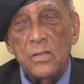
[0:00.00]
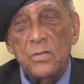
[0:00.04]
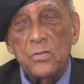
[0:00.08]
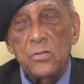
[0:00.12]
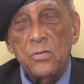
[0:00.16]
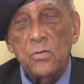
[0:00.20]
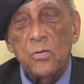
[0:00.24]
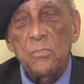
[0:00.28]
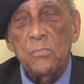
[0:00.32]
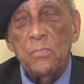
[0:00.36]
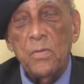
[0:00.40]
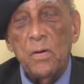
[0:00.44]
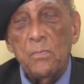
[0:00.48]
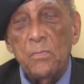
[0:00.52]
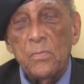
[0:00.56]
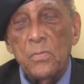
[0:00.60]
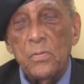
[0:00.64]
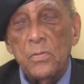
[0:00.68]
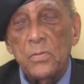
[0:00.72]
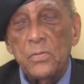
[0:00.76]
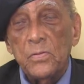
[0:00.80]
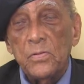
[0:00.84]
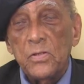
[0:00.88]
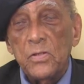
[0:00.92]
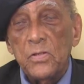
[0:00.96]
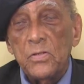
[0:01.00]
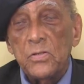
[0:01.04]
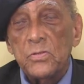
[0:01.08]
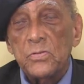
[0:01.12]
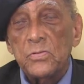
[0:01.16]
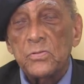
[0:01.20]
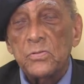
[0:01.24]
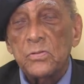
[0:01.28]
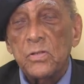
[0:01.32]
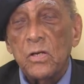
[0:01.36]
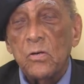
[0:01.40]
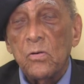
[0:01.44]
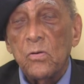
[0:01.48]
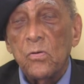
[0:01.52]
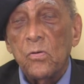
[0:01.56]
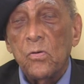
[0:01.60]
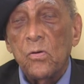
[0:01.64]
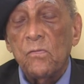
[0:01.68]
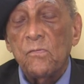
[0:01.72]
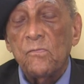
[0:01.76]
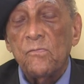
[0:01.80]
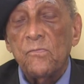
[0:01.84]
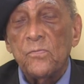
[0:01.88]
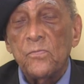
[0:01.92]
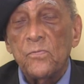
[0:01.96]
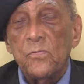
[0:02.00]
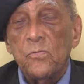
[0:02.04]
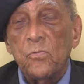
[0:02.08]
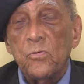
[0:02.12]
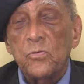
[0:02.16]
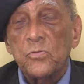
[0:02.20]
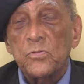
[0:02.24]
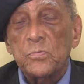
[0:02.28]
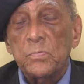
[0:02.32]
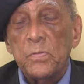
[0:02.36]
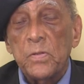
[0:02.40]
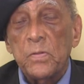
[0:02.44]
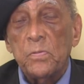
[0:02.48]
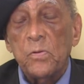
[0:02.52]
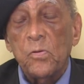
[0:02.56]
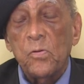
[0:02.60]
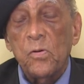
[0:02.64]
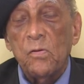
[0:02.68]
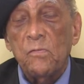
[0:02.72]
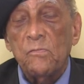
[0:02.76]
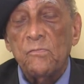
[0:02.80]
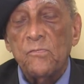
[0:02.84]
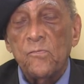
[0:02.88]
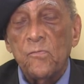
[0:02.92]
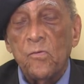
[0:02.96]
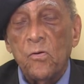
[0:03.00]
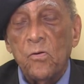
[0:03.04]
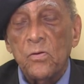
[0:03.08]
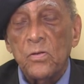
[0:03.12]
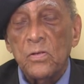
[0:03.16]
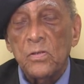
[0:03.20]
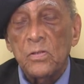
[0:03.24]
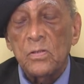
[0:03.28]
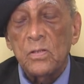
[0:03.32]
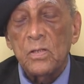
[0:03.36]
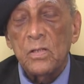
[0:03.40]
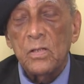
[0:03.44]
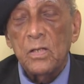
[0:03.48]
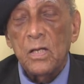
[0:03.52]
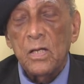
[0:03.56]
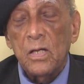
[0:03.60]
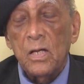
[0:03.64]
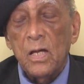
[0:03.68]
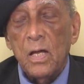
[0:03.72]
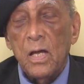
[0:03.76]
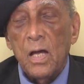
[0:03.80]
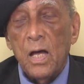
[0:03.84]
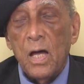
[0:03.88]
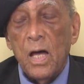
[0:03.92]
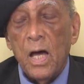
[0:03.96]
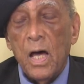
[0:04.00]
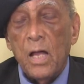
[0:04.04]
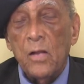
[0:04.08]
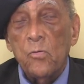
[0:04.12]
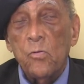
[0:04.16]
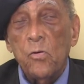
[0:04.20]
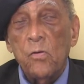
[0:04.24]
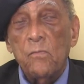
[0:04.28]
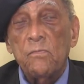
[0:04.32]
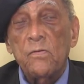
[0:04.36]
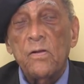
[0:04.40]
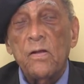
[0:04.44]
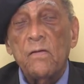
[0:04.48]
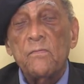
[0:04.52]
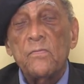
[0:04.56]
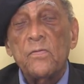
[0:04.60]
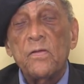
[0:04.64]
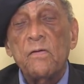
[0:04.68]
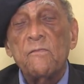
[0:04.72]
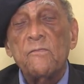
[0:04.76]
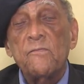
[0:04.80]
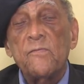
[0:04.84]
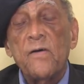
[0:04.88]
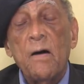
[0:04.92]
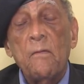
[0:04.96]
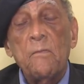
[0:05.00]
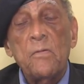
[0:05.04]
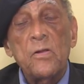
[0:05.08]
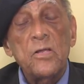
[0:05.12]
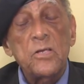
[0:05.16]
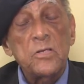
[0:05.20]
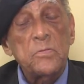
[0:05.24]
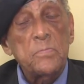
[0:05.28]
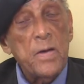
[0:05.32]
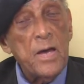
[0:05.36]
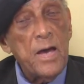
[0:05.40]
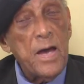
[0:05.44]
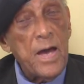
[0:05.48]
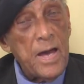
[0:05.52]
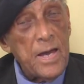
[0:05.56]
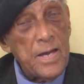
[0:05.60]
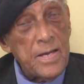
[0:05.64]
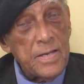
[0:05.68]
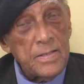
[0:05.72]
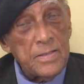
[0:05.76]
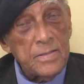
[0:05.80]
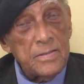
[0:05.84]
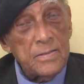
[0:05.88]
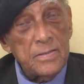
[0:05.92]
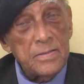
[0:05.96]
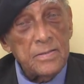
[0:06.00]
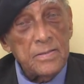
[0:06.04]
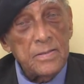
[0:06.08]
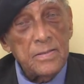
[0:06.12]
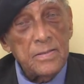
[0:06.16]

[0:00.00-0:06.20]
to remember these who have, those people who have fallen and who have left their families behind.